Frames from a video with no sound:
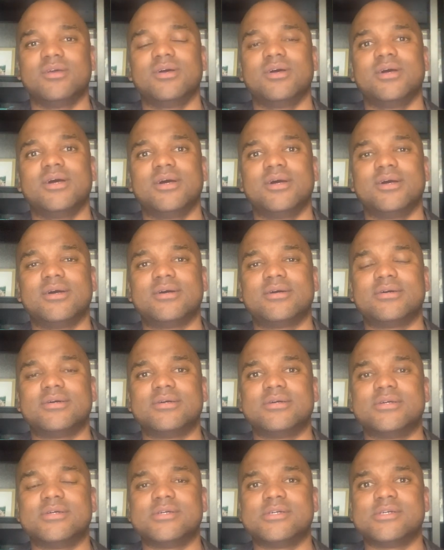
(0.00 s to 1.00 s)
Uh,
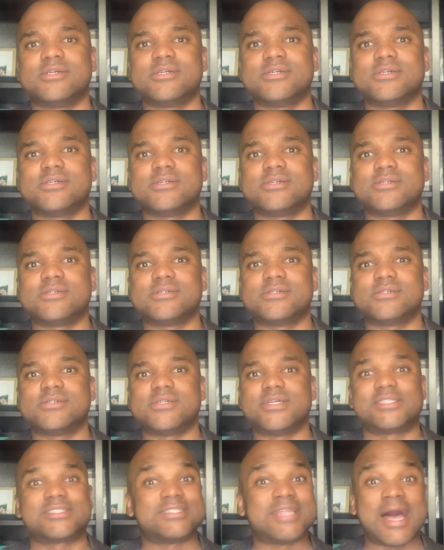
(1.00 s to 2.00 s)

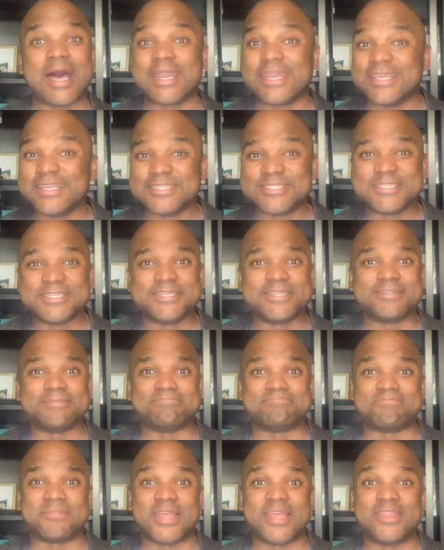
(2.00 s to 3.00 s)
it's not easy,
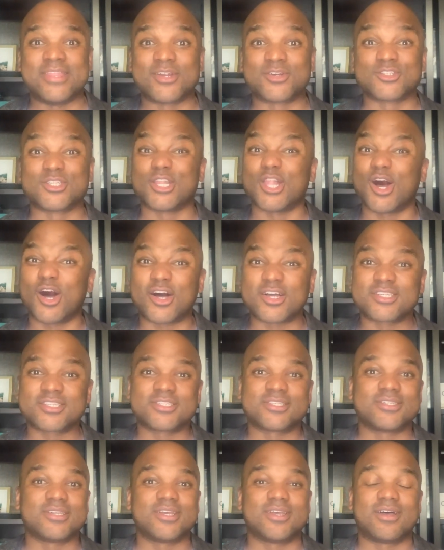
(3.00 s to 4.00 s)
and there's
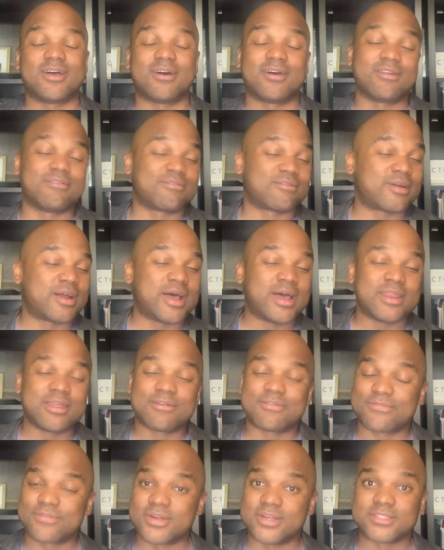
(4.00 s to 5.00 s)
loss on a variety
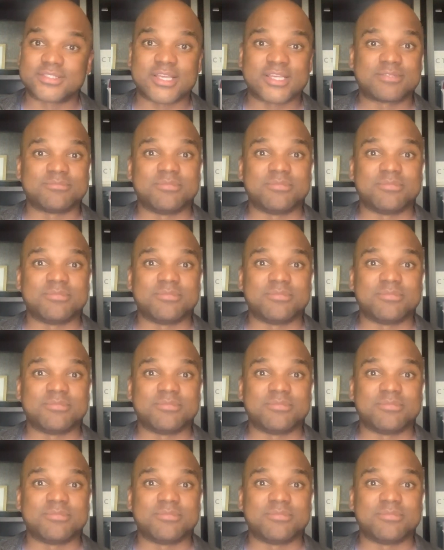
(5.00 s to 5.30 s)
of fronts, as